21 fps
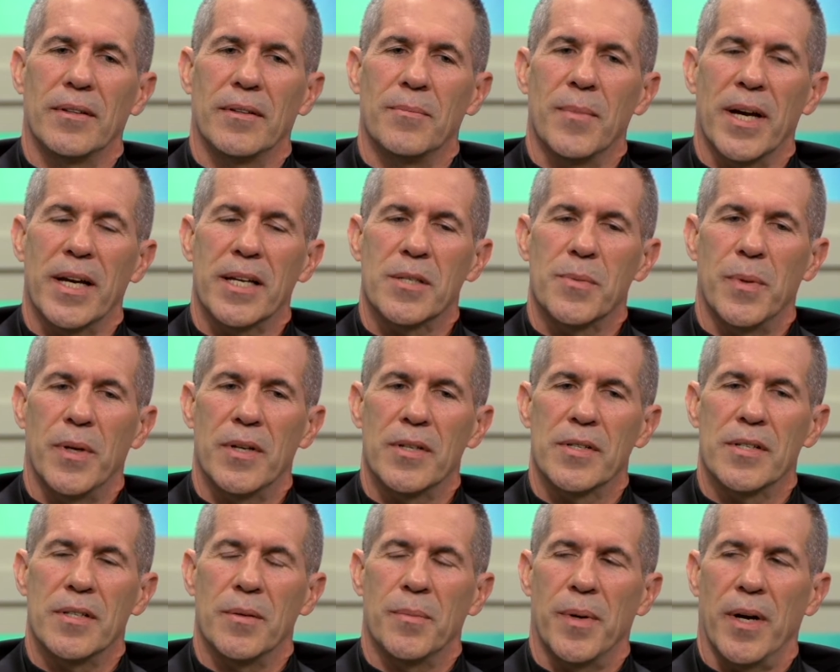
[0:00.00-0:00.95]
My
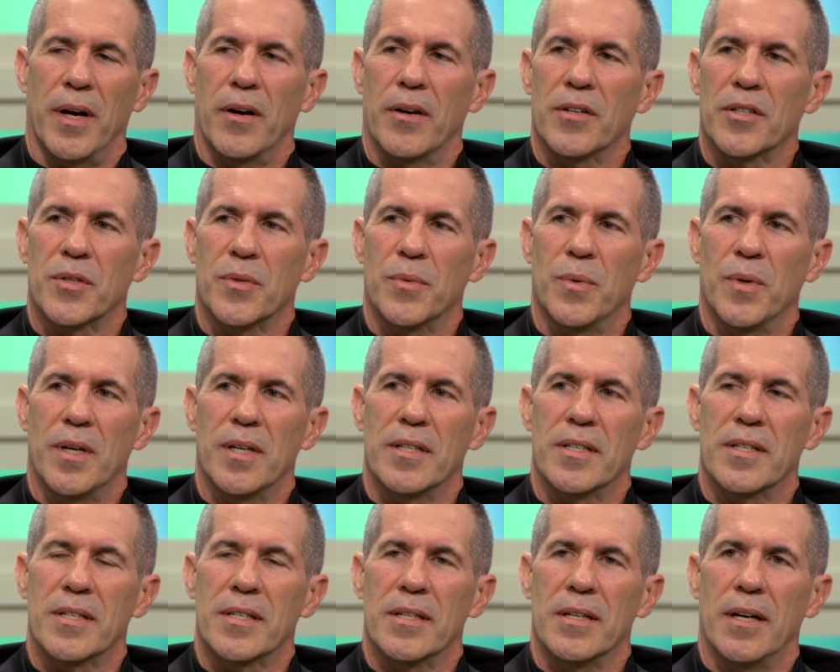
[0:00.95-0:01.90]
experience in the parish
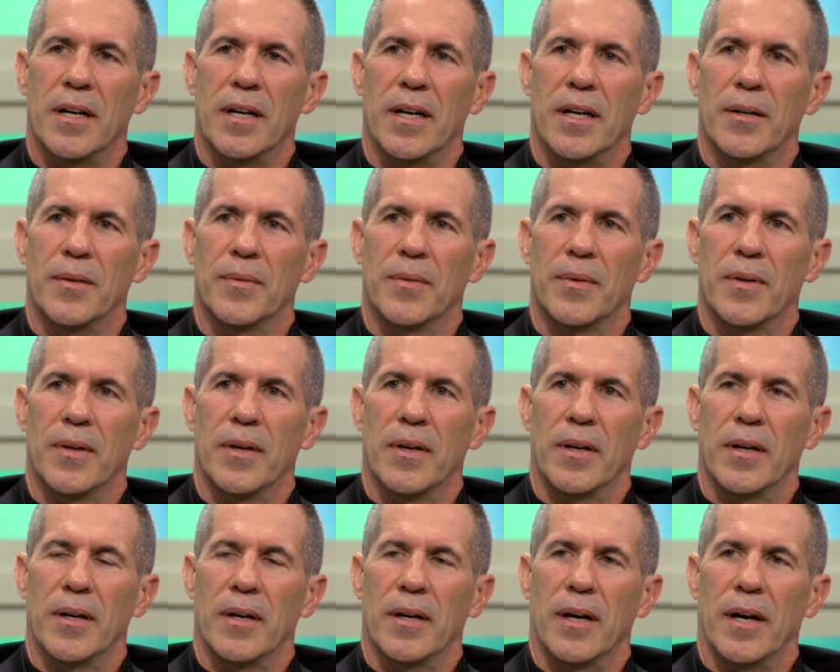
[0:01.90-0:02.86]
was,
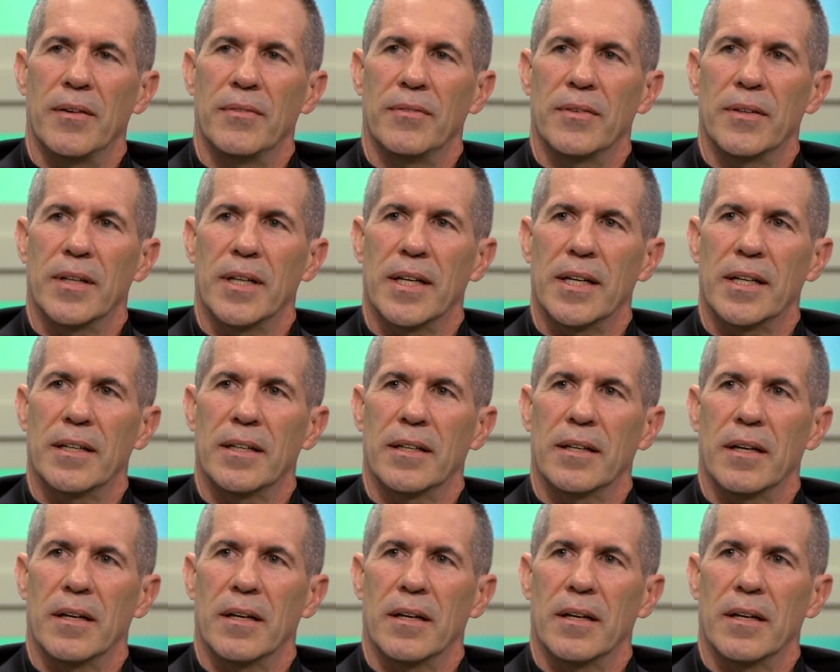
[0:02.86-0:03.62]
I feel like,